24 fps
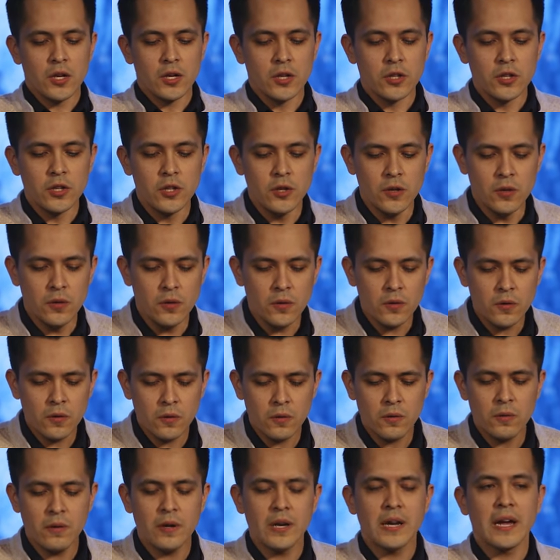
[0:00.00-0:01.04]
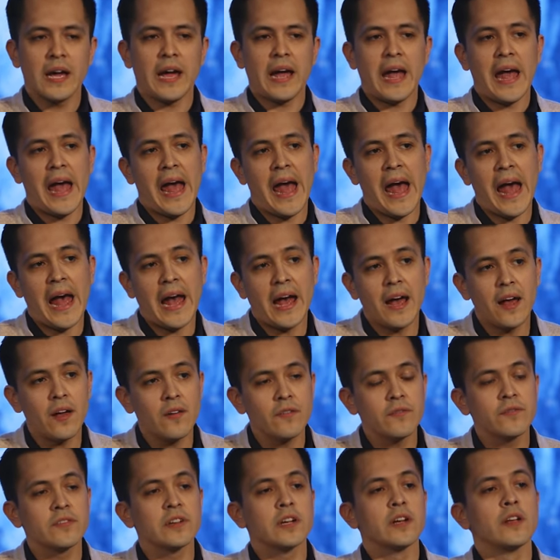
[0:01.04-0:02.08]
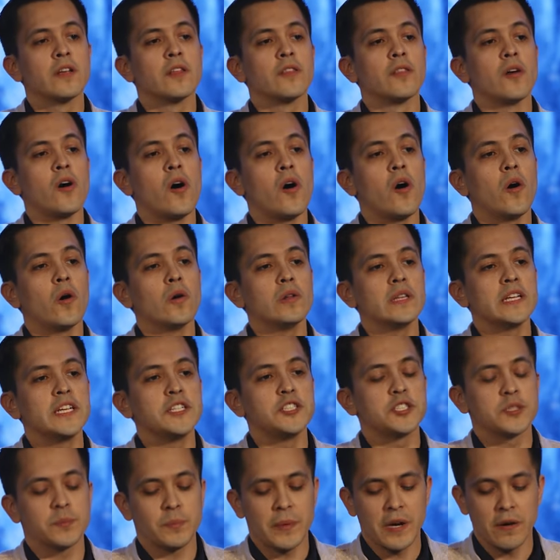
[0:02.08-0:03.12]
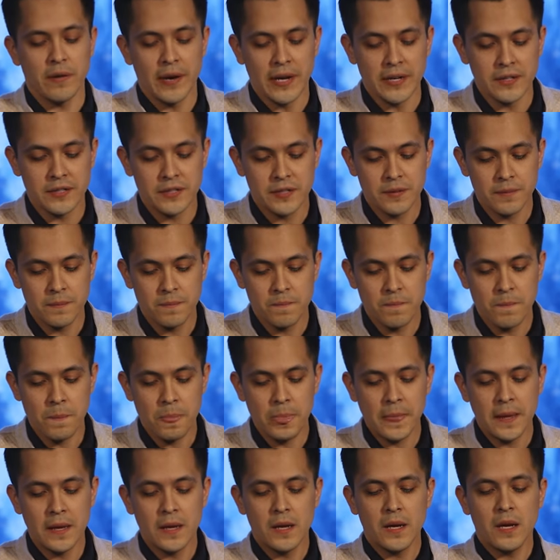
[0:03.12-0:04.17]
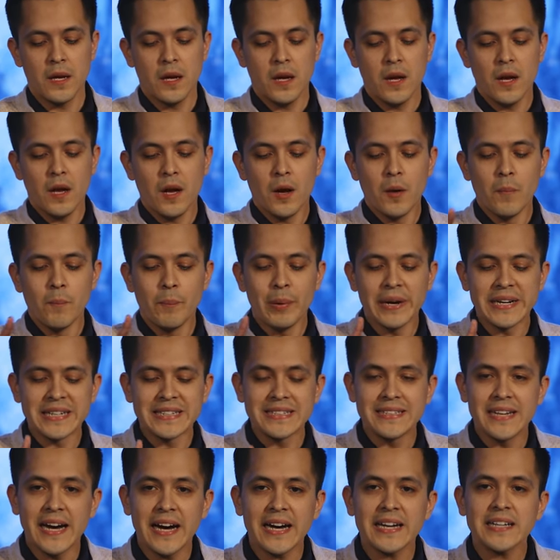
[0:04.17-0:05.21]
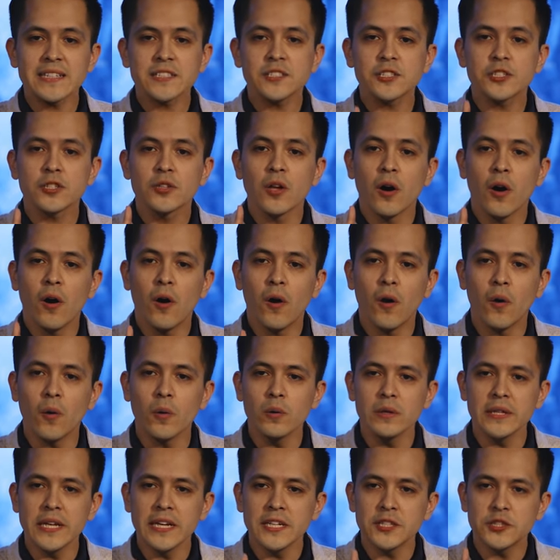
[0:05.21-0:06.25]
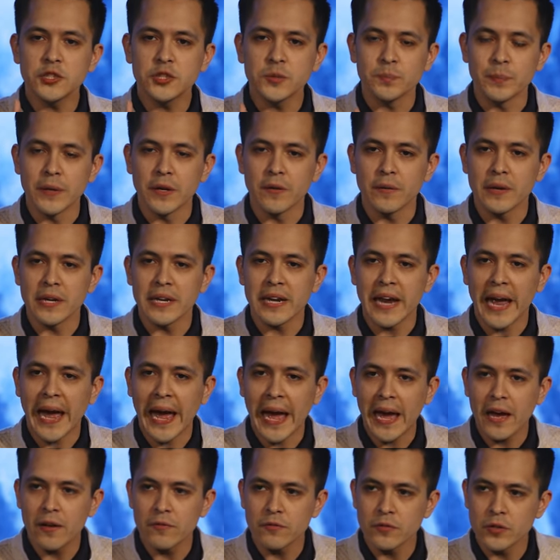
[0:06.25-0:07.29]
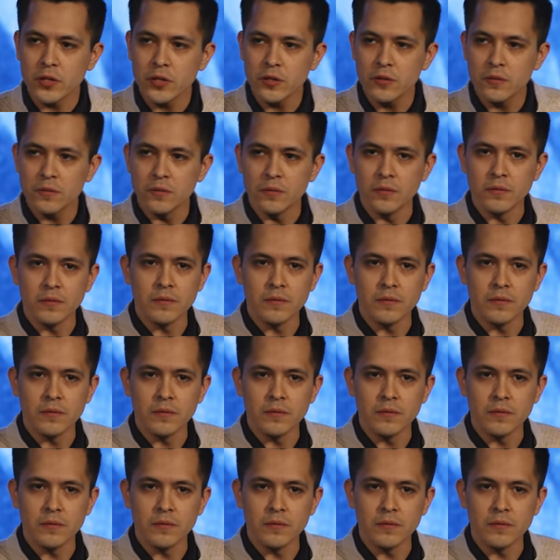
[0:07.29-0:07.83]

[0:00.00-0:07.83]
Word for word: You have the Holy Spirit. But does the Holy Spirit have you?